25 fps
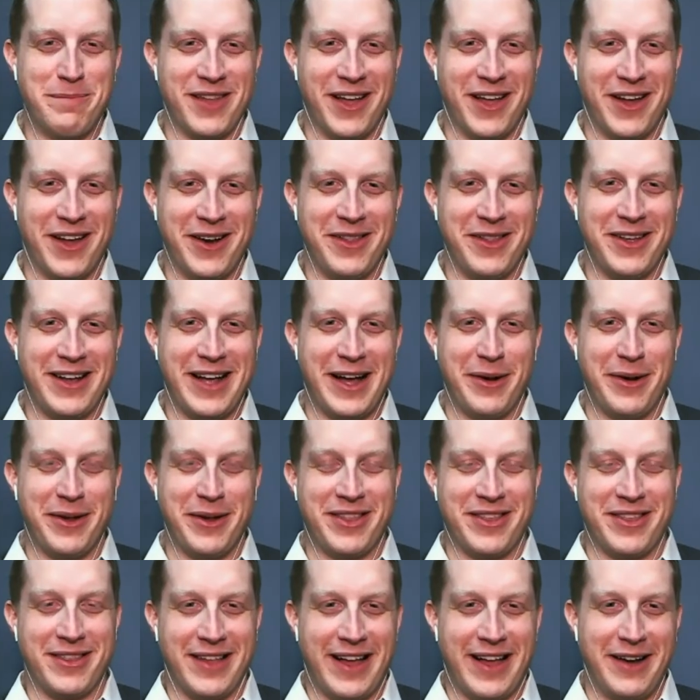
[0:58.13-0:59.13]
another guy
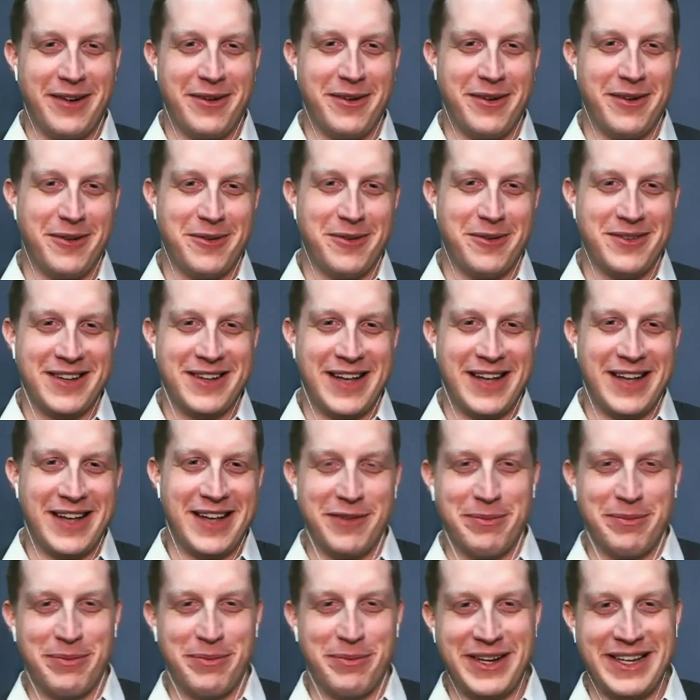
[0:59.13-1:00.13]
with, I don't know, kind
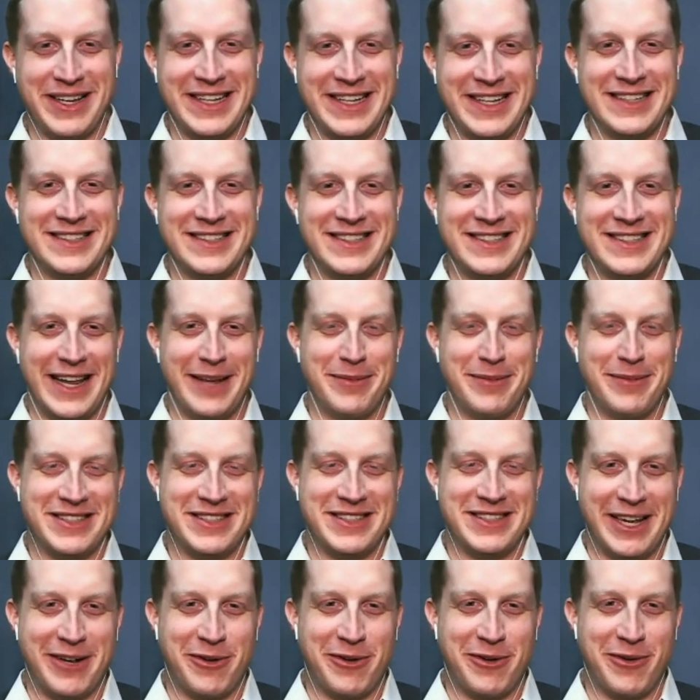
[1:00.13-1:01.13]
of a pretty easy name to
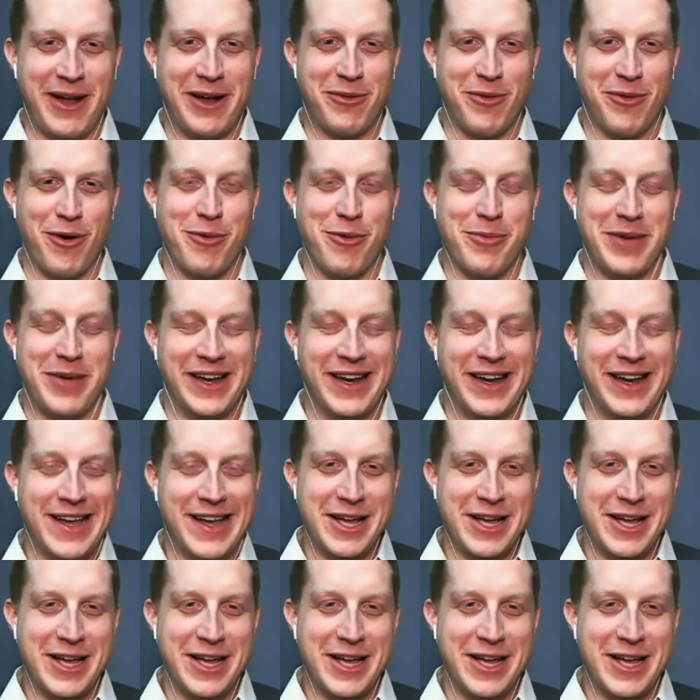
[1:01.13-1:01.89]
say, Greg Roman.